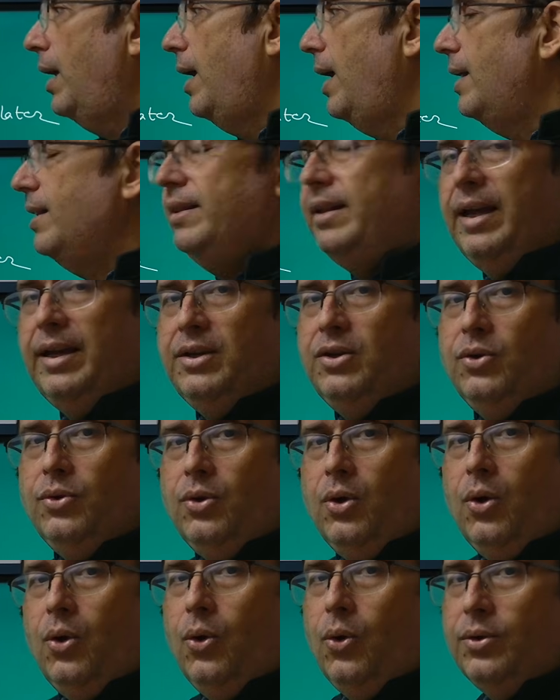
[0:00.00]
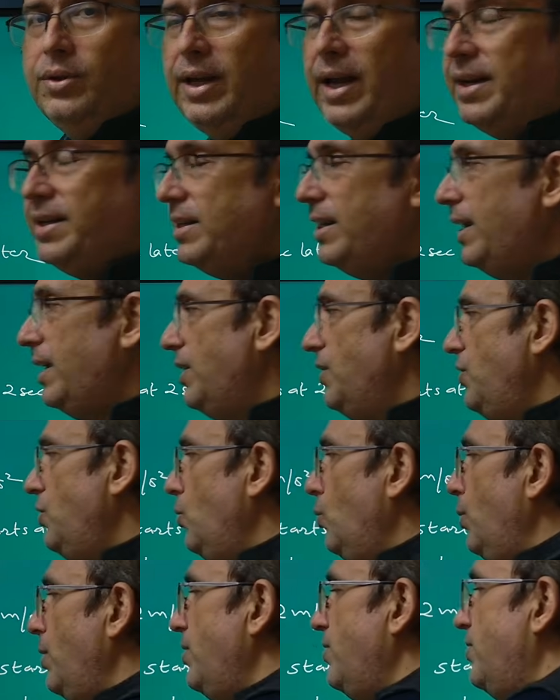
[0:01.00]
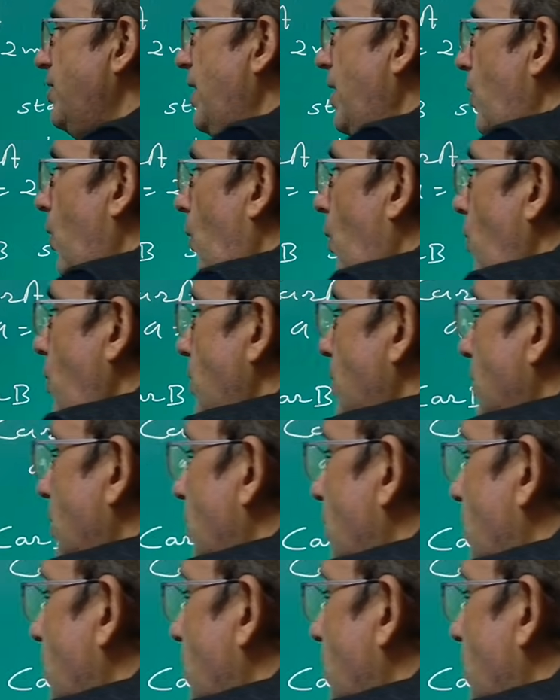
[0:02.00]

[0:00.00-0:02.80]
and then you know that u is 0,